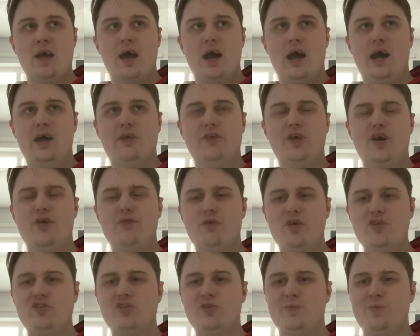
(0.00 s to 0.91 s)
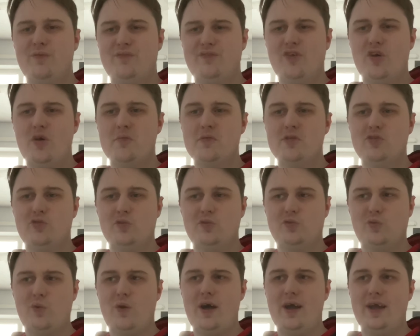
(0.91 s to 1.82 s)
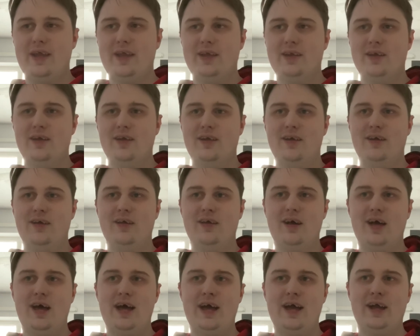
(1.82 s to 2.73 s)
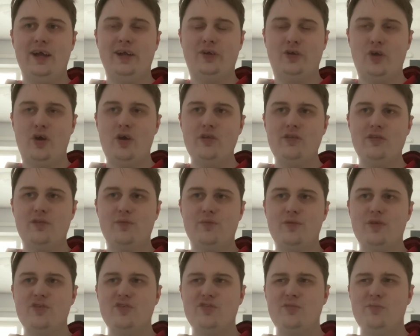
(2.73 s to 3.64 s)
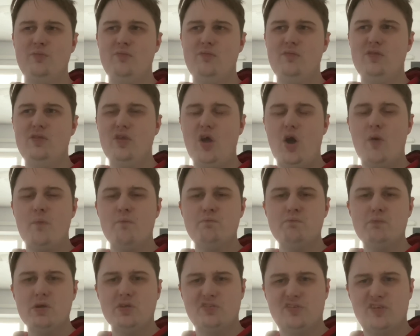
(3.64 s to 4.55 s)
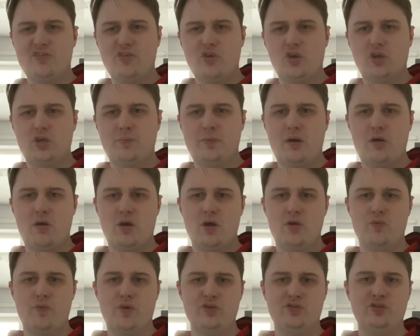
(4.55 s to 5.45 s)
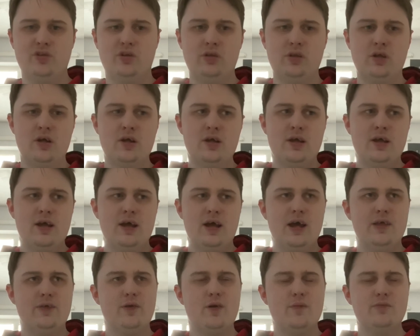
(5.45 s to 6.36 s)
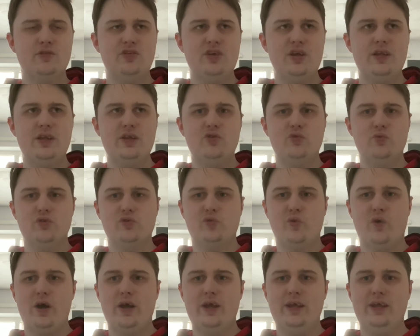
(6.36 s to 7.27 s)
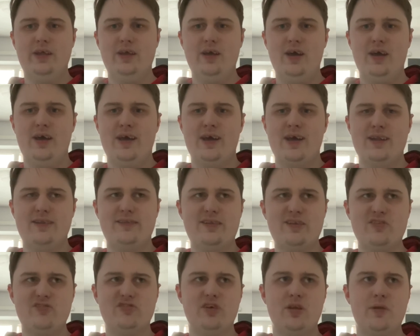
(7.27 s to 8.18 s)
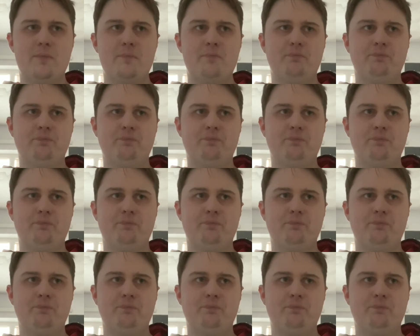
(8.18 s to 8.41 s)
I thought Russell's performance was quite good. There's not much to talk about on Russell. I thought Mercedes was quite decent,